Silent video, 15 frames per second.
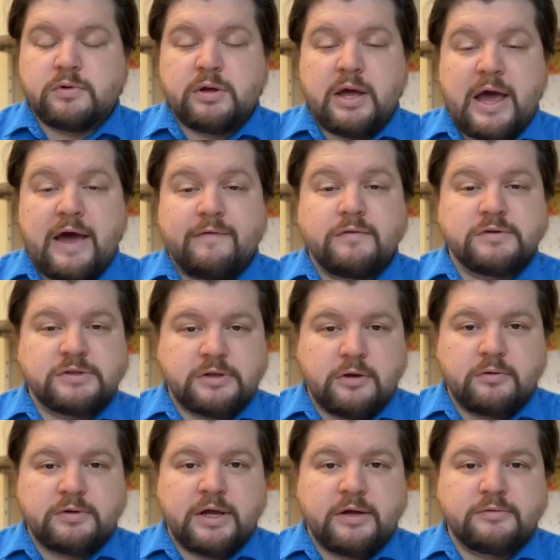have you
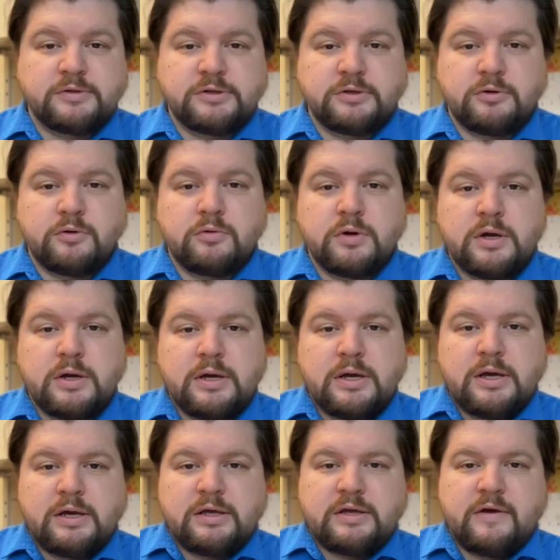slow down, to
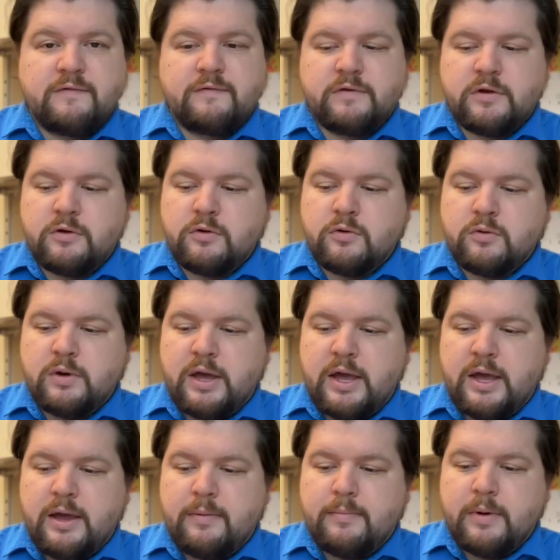give you
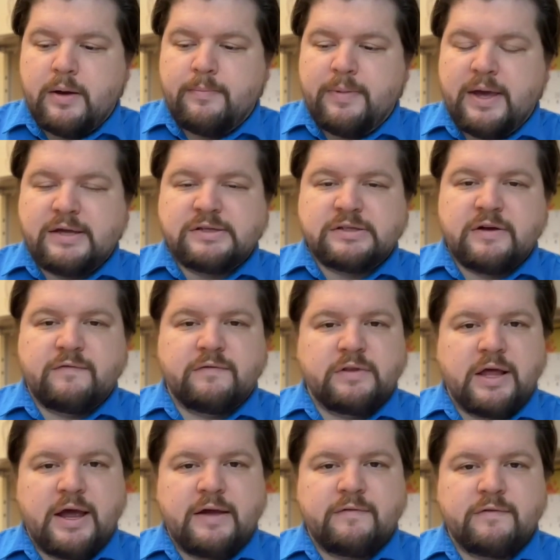a pace of
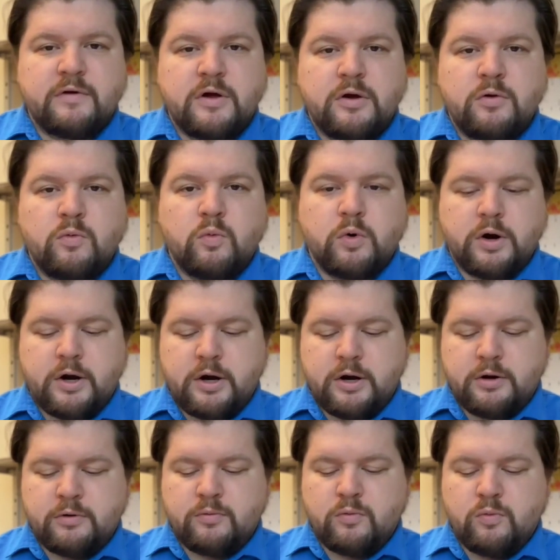life
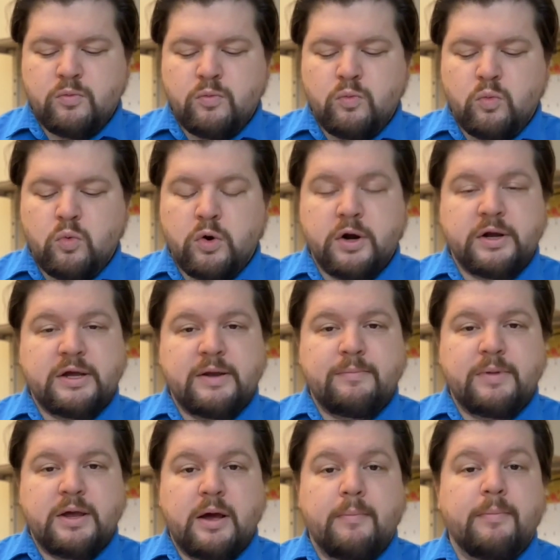where work can
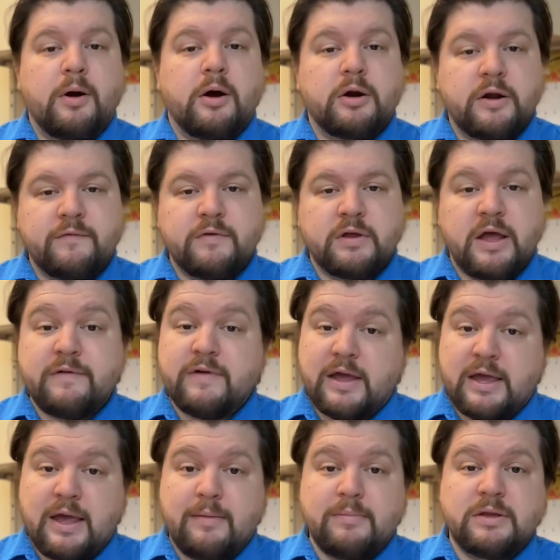be a part of your life and
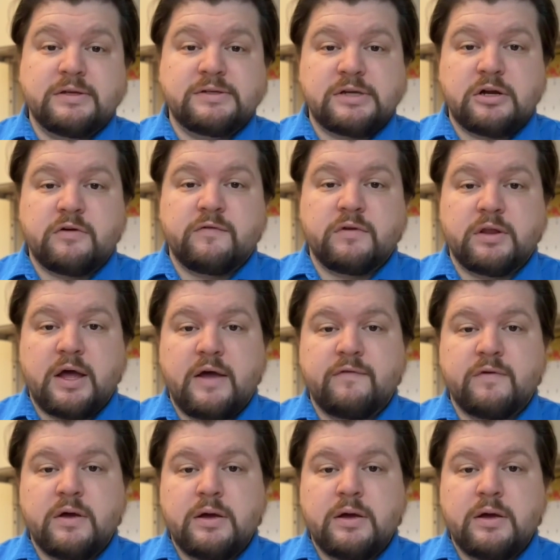can be the center of your life,